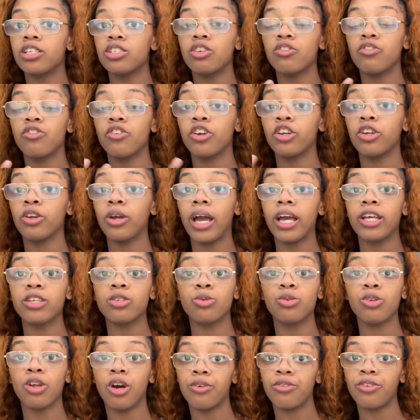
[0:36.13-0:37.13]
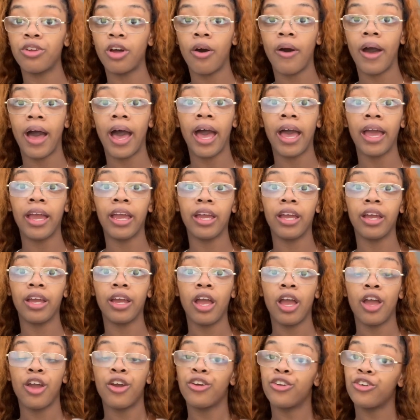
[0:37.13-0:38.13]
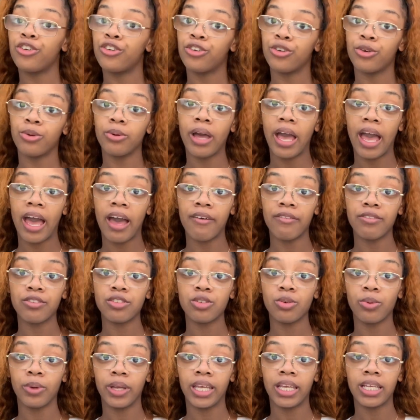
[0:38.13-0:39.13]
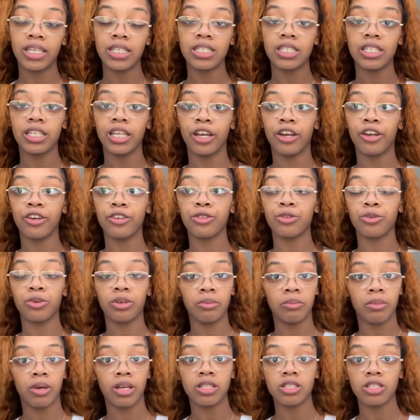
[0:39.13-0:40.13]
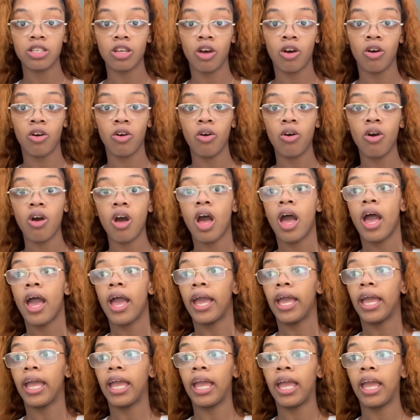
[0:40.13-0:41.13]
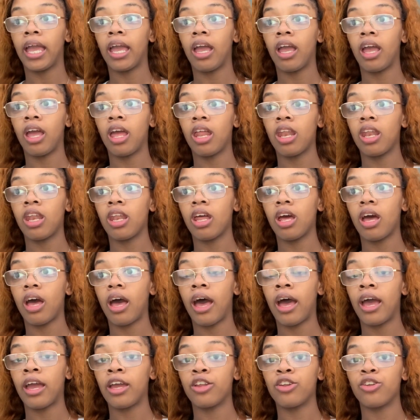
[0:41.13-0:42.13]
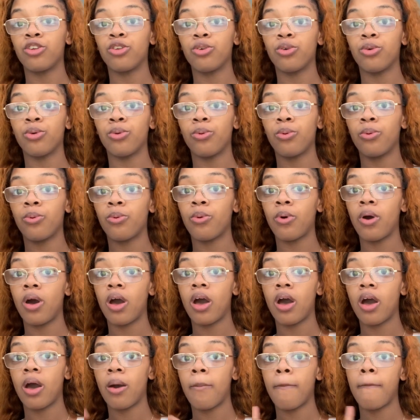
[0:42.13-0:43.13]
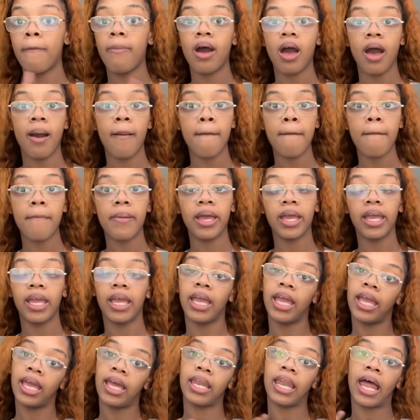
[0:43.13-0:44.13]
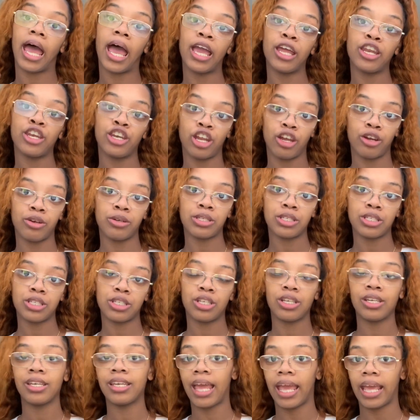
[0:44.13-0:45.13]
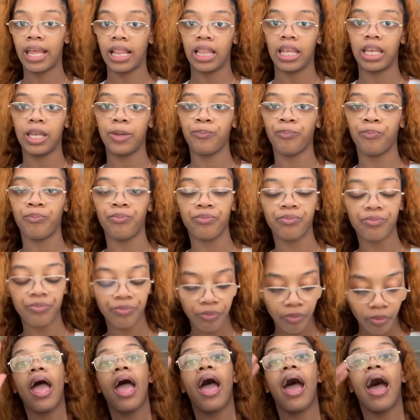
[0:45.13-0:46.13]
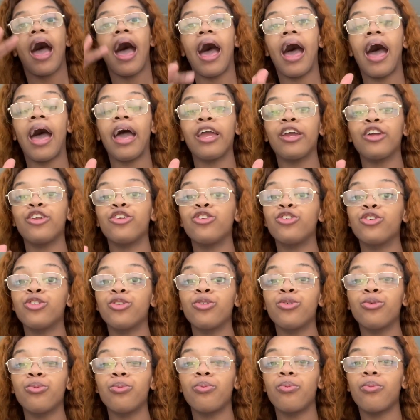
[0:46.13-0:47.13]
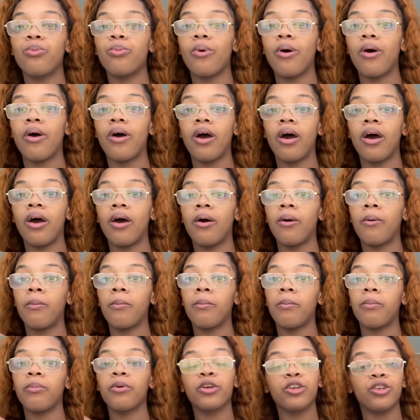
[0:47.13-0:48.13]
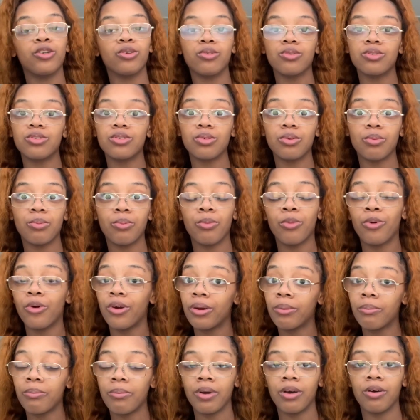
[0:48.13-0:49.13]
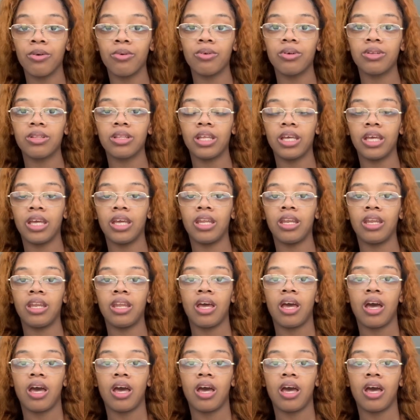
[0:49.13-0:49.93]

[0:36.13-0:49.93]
for you guys who don't know, I do have twins. They're 3 months old and I do pump and I nurse daily. I do produce more milk than